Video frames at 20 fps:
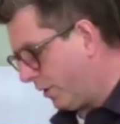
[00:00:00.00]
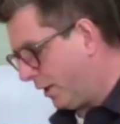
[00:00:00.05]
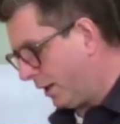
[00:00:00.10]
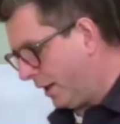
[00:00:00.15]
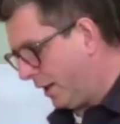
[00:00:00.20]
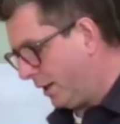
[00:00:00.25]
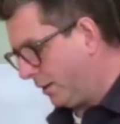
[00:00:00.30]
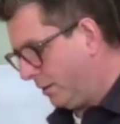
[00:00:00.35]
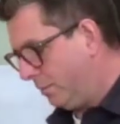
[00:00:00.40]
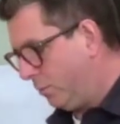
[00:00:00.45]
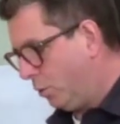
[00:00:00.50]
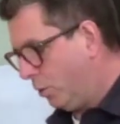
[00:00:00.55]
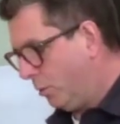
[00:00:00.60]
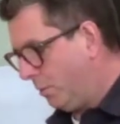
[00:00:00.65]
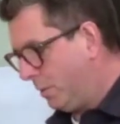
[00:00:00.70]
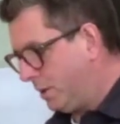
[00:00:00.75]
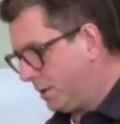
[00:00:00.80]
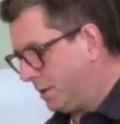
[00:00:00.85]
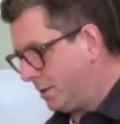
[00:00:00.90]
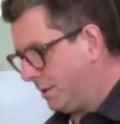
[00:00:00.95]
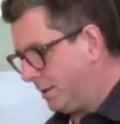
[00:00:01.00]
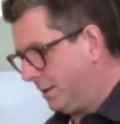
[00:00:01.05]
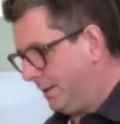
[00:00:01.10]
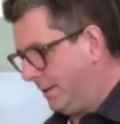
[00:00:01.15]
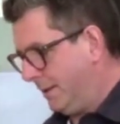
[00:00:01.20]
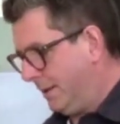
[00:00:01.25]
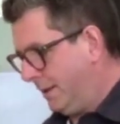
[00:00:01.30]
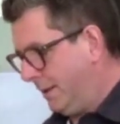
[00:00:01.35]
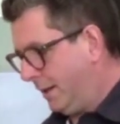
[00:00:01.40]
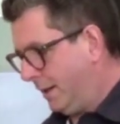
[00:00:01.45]
at the moment,
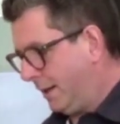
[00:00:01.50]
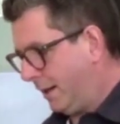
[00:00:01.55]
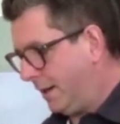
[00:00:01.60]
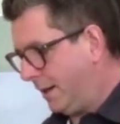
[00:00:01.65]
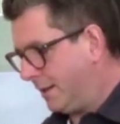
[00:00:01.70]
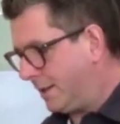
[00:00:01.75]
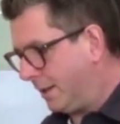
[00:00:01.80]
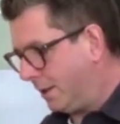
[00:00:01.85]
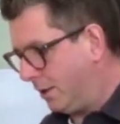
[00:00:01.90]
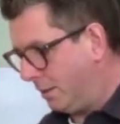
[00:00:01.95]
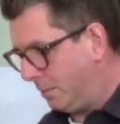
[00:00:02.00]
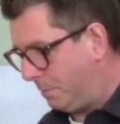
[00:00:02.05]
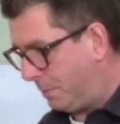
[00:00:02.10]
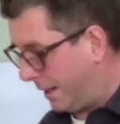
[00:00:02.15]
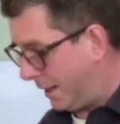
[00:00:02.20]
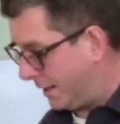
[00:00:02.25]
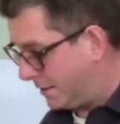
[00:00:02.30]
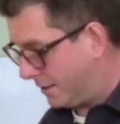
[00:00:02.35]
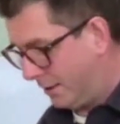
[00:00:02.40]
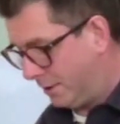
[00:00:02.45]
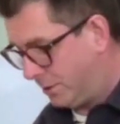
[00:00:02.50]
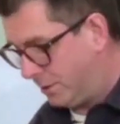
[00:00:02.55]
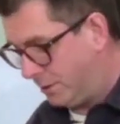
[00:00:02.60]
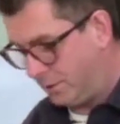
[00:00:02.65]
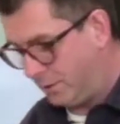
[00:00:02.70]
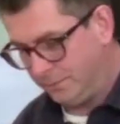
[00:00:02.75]
can I tell you the best thing to do?